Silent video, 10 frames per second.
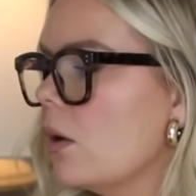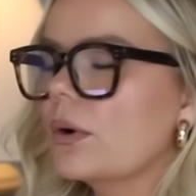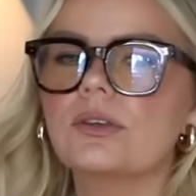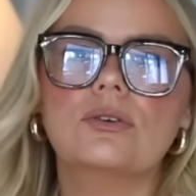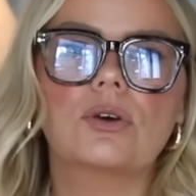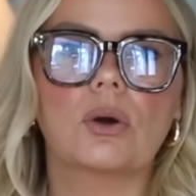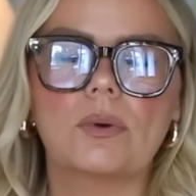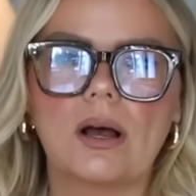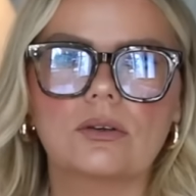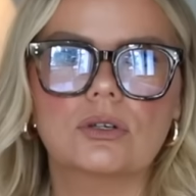whether you
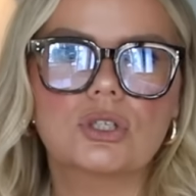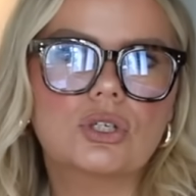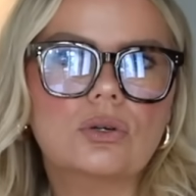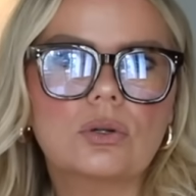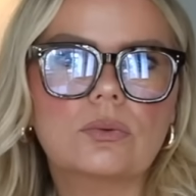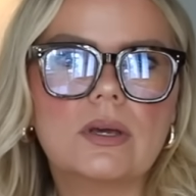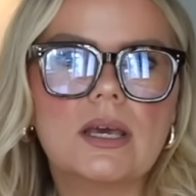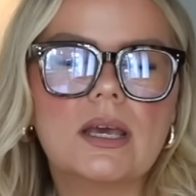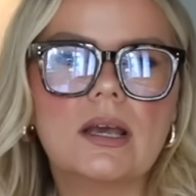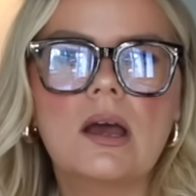corral your
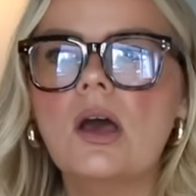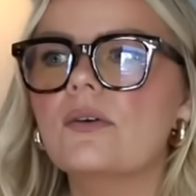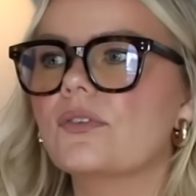jewelry.